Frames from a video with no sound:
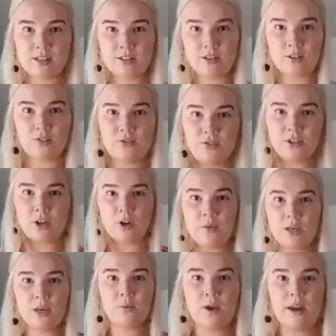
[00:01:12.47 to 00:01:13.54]
little
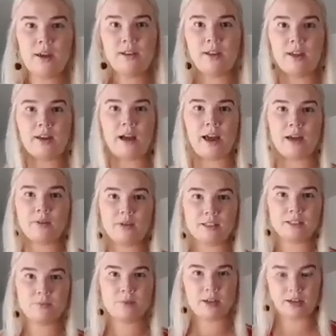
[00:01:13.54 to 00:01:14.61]
flowy white, like high-waisted